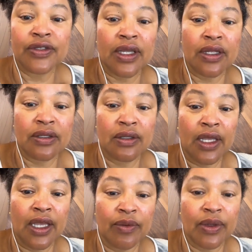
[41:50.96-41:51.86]
I used to
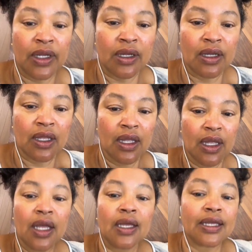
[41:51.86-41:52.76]
hate reading.
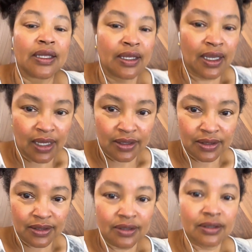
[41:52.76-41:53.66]

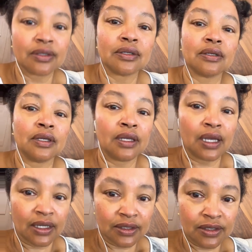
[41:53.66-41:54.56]
Yes.
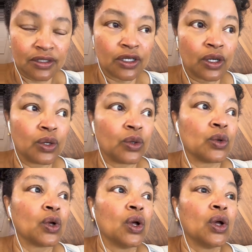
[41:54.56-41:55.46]

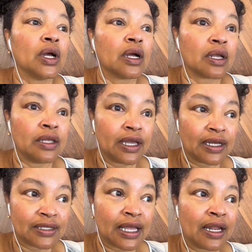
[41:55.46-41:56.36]
So,
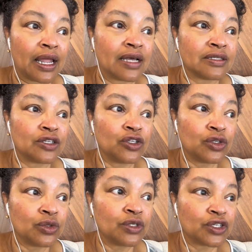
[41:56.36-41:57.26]
yes. And as
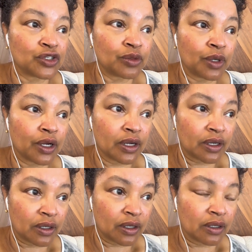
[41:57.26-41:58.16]
a new digital
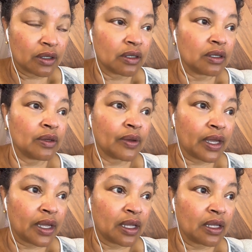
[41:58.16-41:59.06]
marketer,
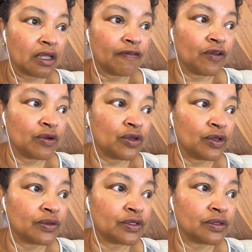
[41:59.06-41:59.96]
okay, if
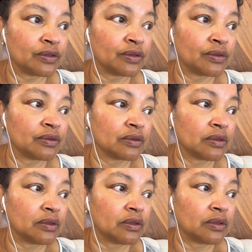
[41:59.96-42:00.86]
you're new
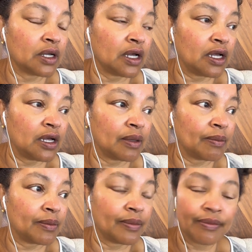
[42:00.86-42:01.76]
to
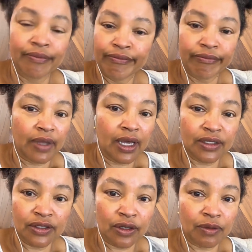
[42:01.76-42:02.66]
how
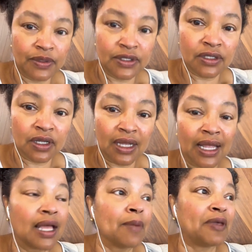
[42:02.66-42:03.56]
to start a business
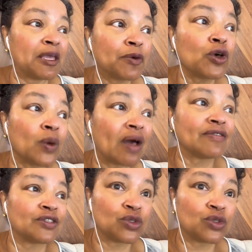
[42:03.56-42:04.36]
online, people who